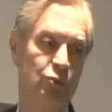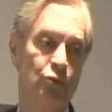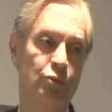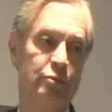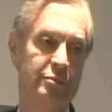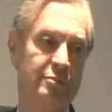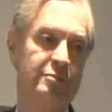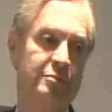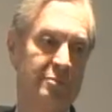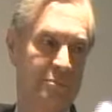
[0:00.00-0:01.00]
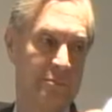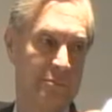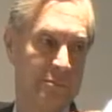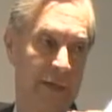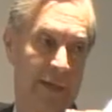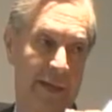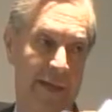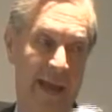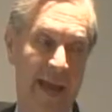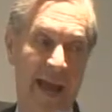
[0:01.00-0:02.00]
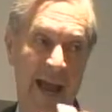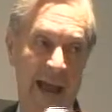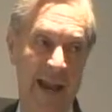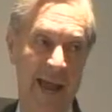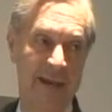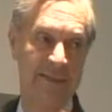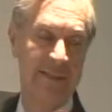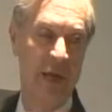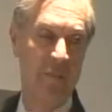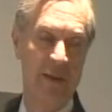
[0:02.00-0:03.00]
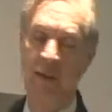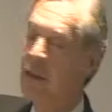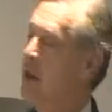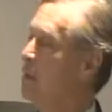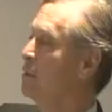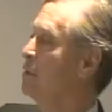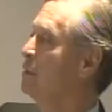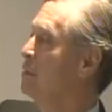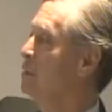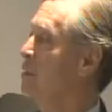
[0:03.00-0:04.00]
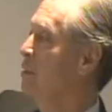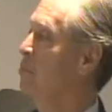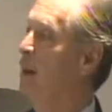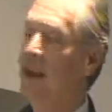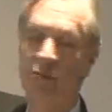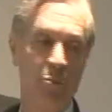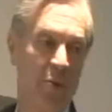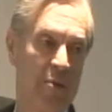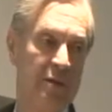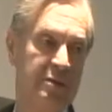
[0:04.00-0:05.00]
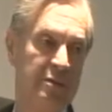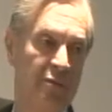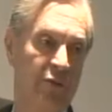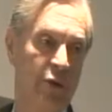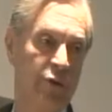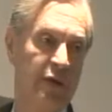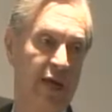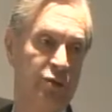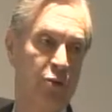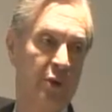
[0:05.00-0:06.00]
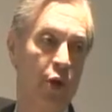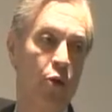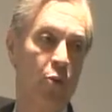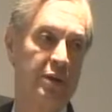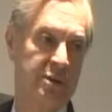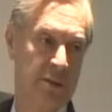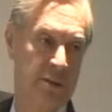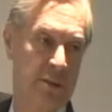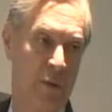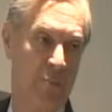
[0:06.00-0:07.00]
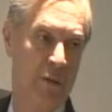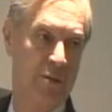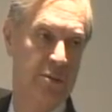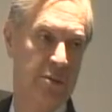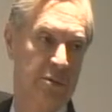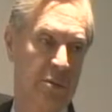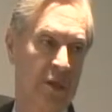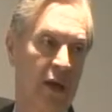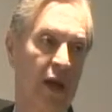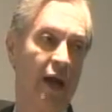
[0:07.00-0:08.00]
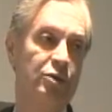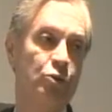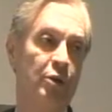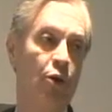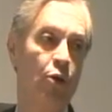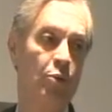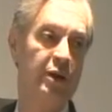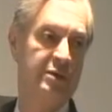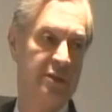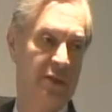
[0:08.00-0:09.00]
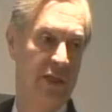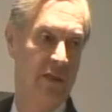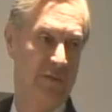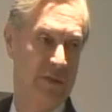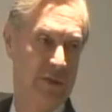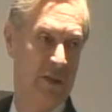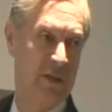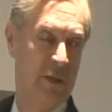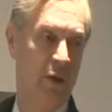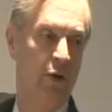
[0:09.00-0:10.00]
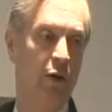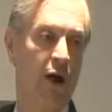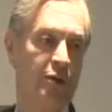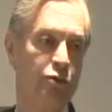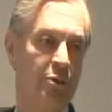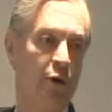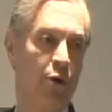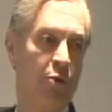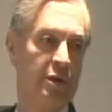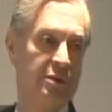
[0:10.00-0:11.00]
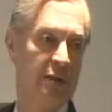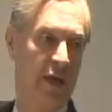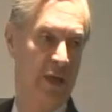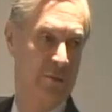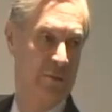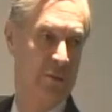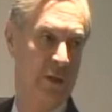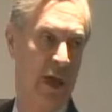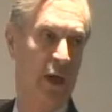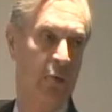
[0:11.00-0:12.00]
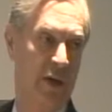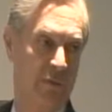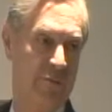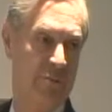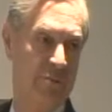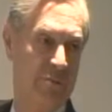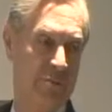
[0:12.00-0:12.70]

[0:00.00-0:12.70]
to a clear statement that a balance of payments of a country has to be always in surplus, has to be always in deficit, or has to be always in equilibrium.